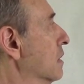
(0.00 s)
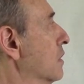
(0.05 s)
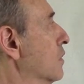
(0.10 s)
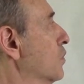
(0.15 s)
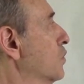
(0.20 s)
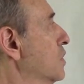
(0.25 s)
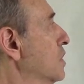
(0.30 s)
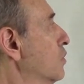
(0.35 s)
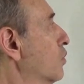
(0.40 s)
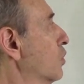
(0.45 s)

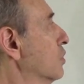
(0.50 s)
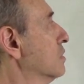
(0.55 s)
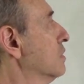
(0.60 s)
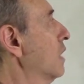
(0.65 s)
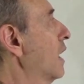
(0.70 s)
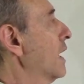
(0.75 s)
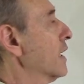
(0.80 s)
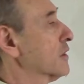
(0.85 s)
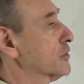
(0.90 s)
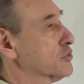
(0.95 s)
we would
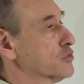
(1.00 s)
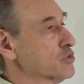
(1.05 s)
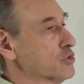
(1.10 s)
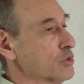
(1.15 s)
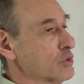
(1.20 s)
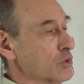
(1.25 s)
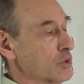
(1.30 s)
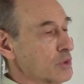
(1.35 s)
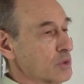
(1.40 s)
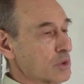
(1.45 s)
like
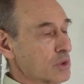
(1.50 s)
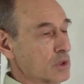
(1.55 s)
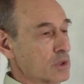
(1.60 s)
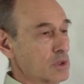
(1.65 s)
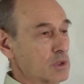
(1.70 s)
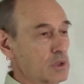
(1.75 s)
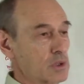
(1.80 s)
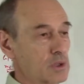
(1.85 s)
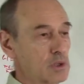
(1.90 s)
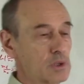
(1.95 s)
to
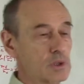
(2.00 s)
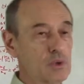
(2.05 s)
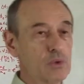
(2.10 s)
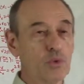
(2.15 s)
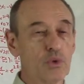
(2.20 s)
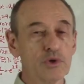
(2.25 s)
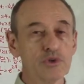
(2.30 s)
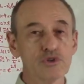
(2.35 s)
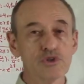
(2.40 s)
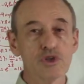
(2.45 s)

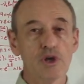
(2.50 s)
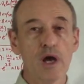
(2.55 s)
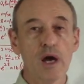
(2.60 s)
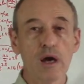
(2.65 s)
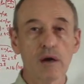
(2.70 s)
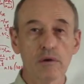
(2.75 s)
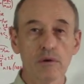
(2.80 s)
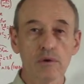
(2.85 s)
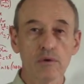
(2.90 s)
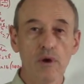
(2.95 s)
launch
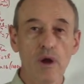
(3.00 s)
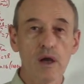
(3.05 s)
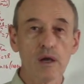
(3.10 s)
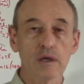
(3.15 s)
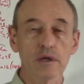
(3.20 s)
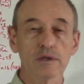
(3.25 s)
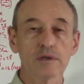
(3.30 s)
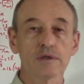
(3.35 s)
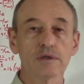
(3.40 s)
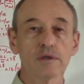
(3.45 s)
our
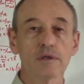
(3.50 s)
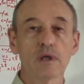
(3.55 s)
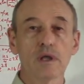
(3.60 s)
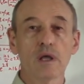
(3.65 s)
rocket